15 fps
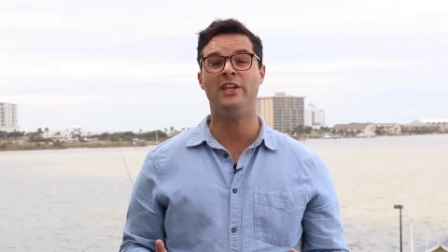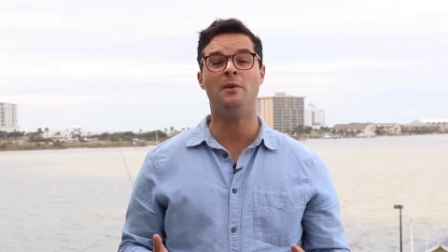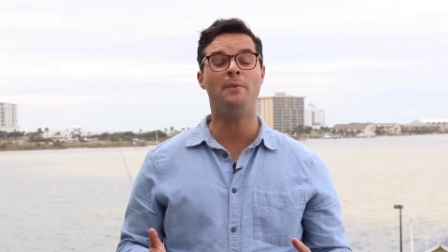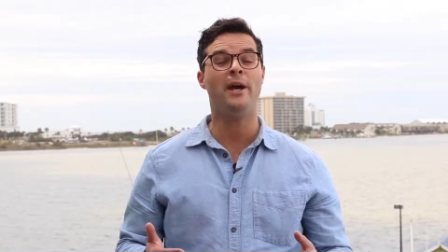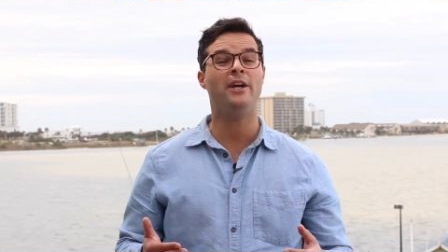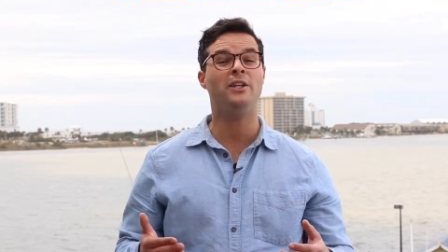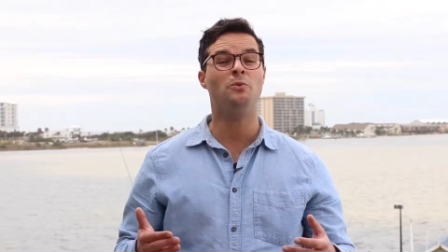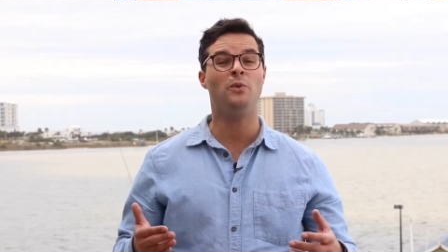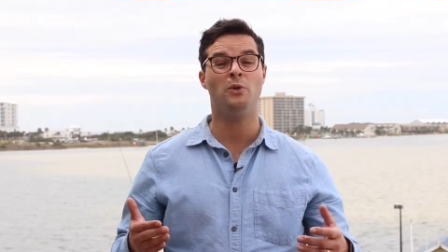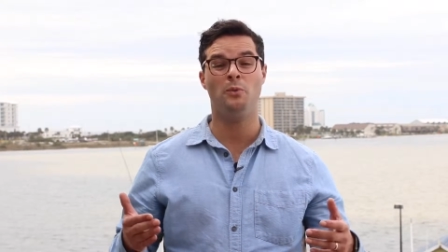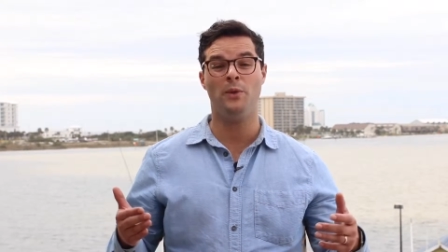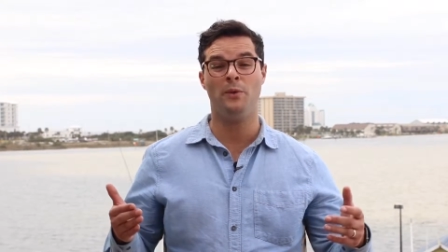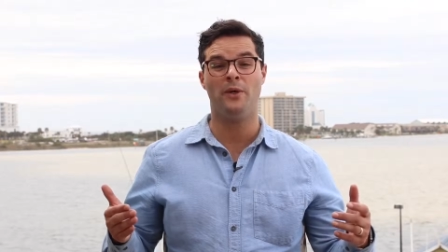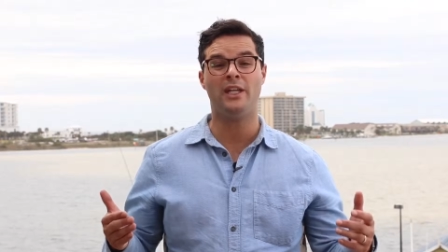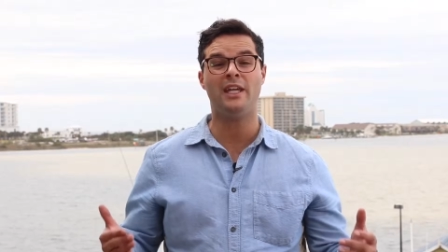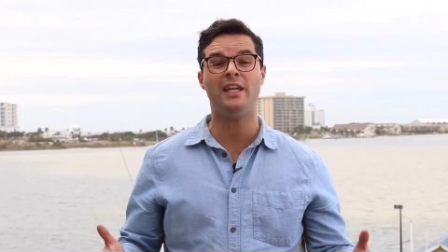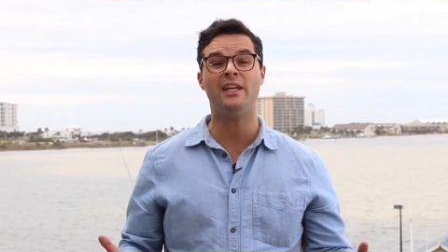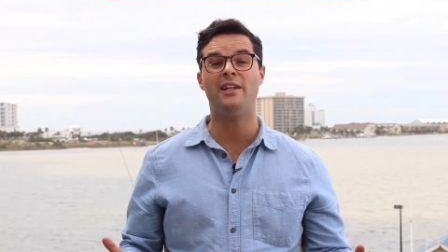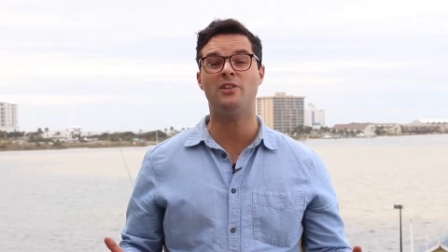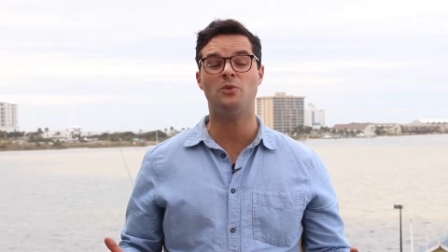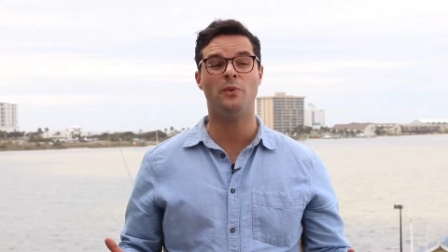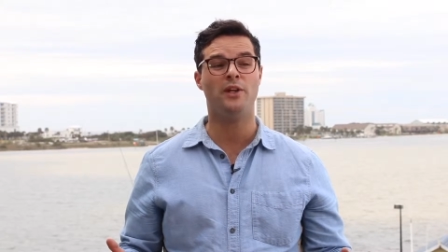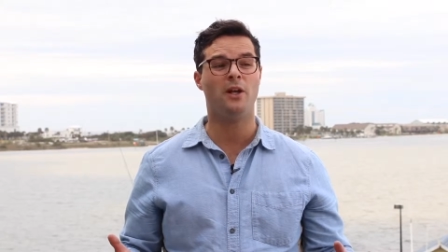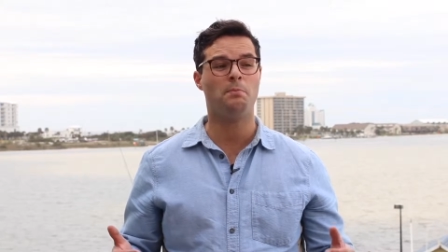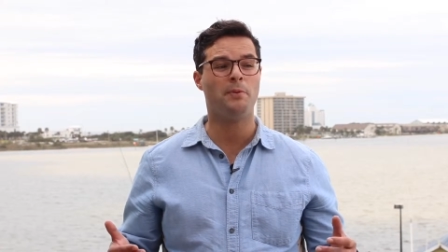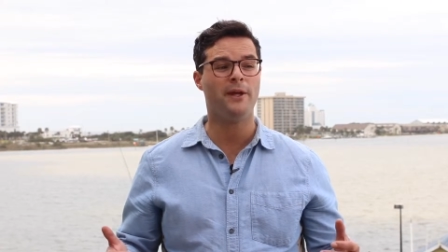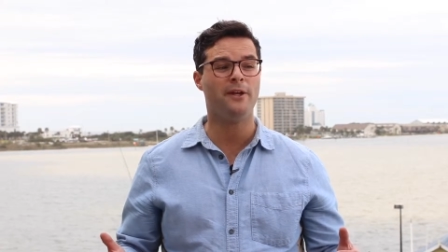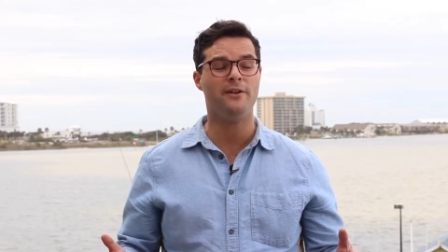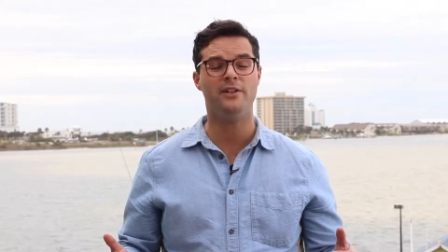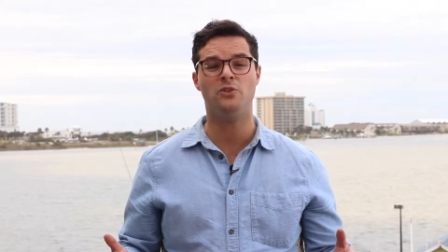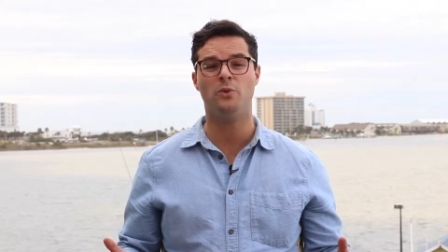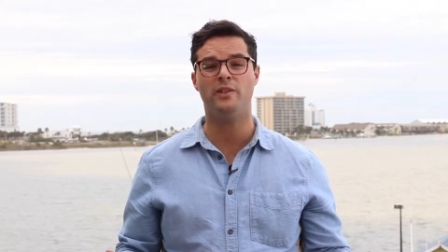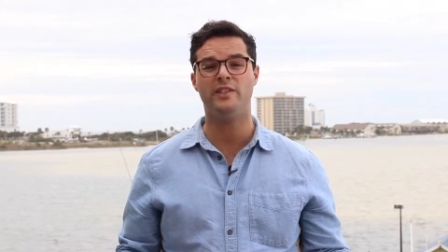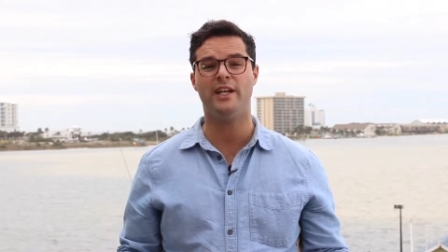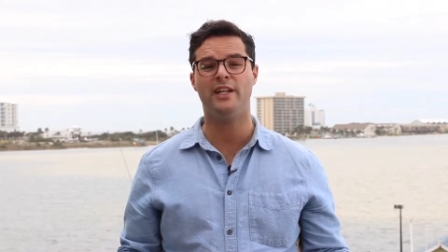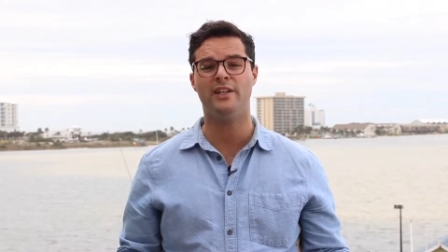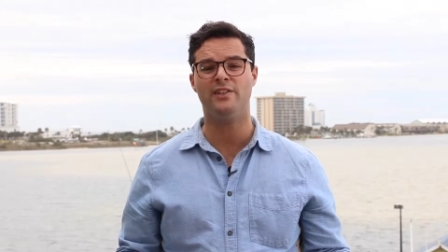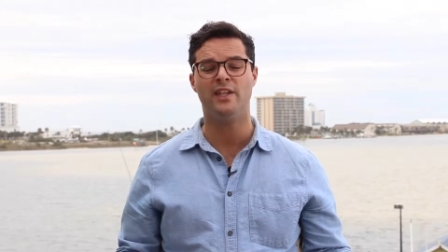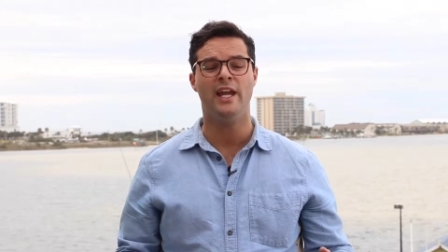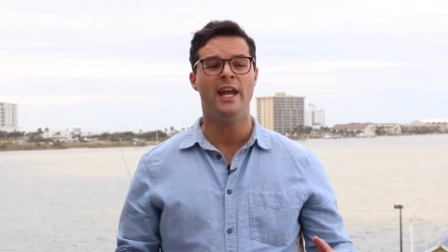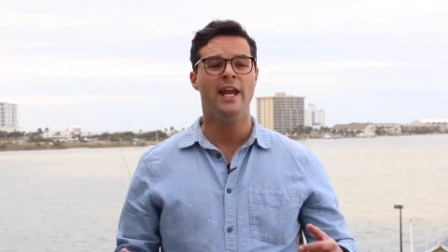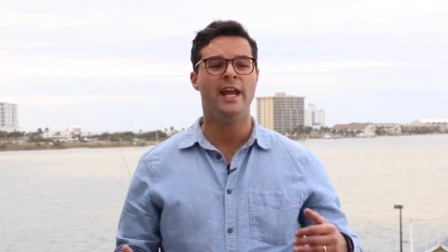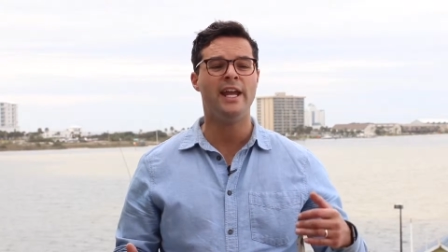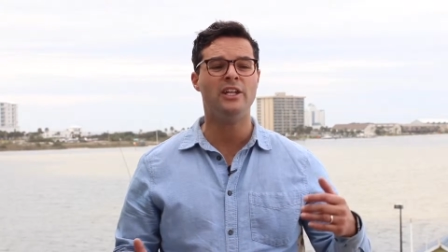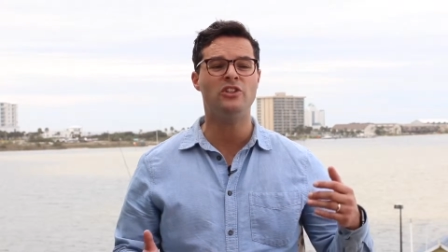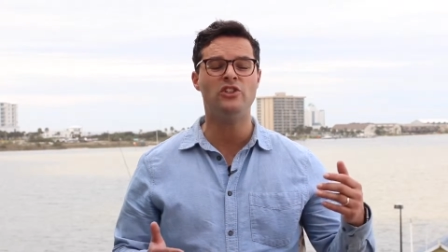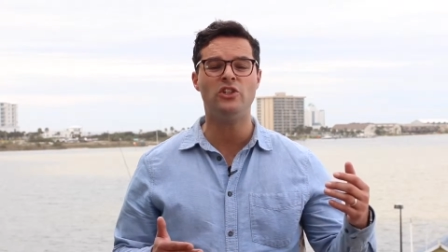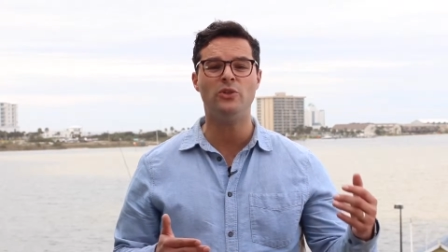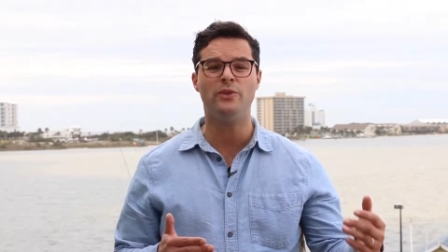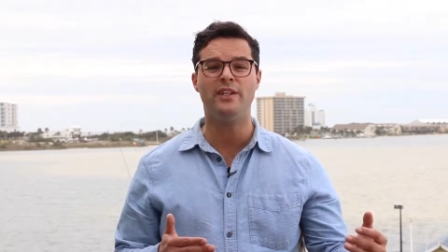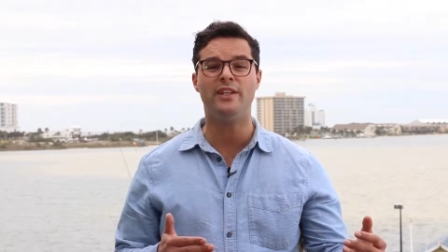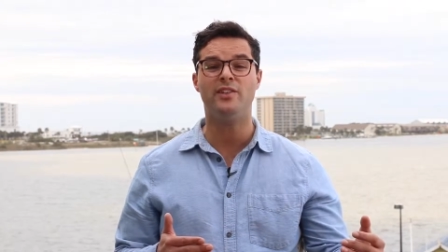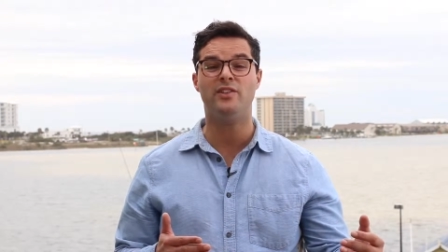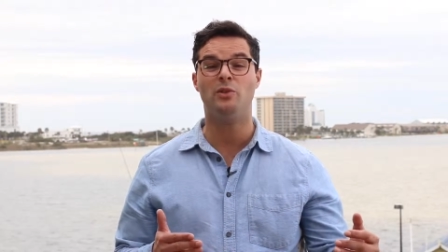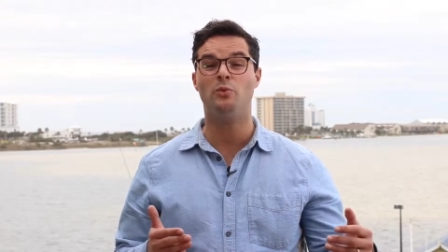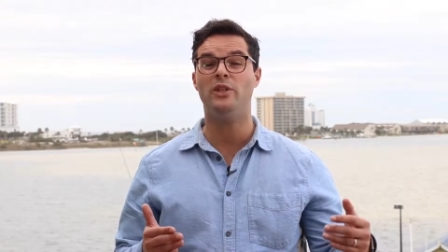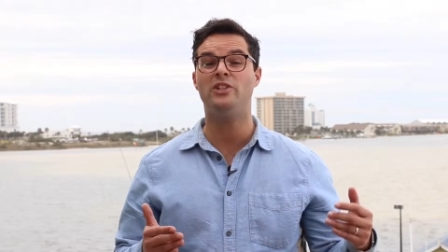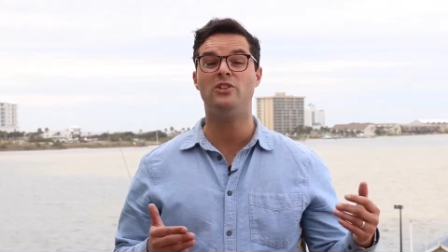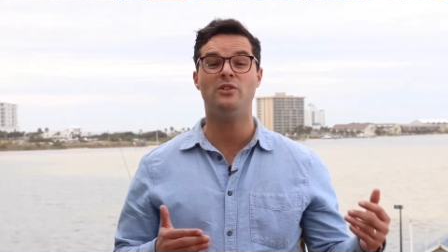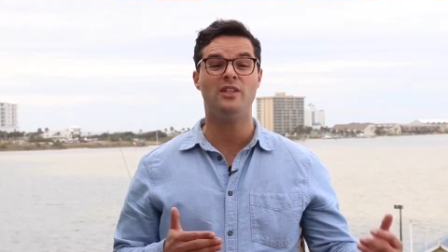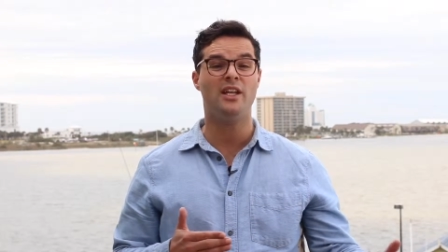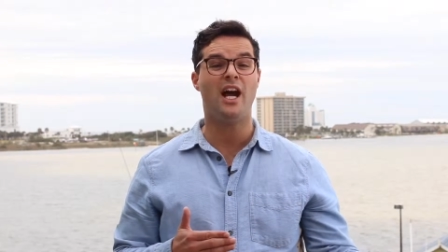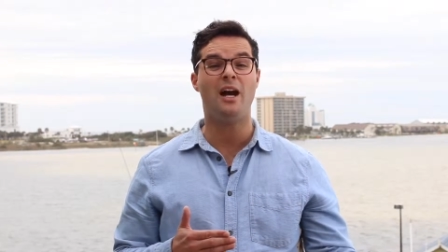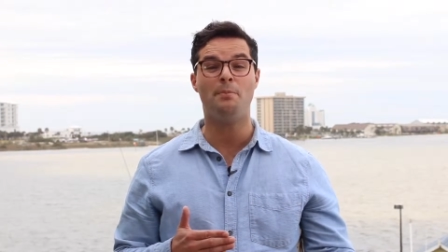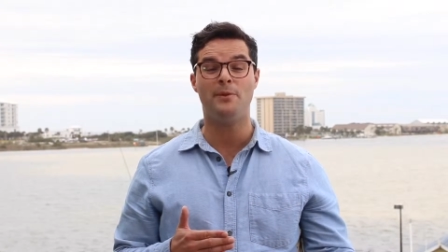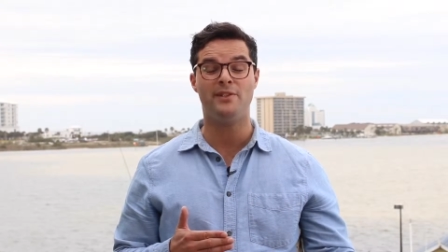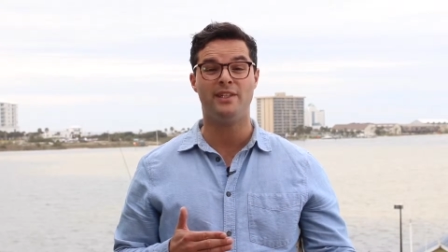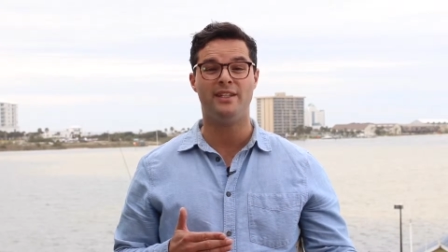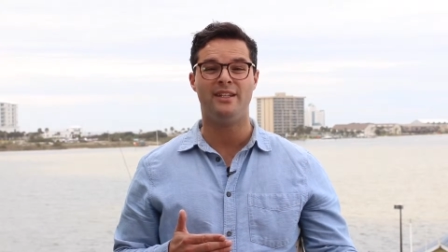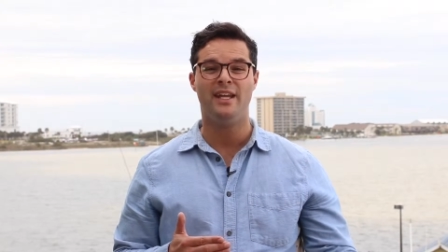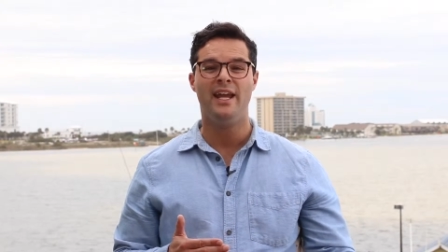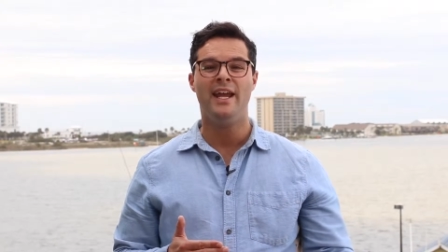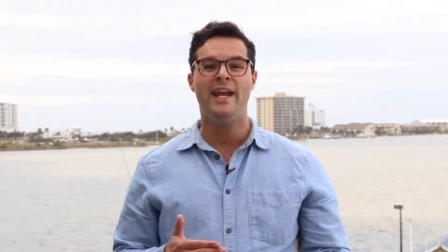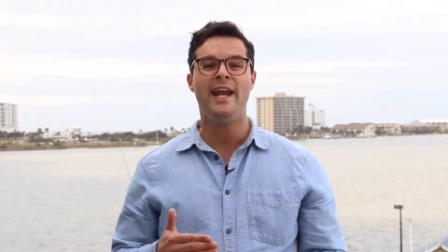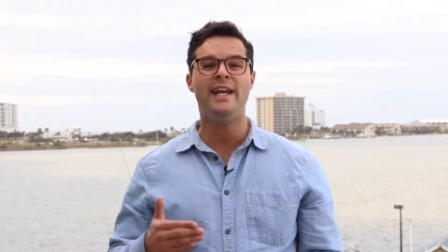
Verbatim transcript: Think about it when we were kids, when our parents would tell us, hey, do this, and we do the opposite.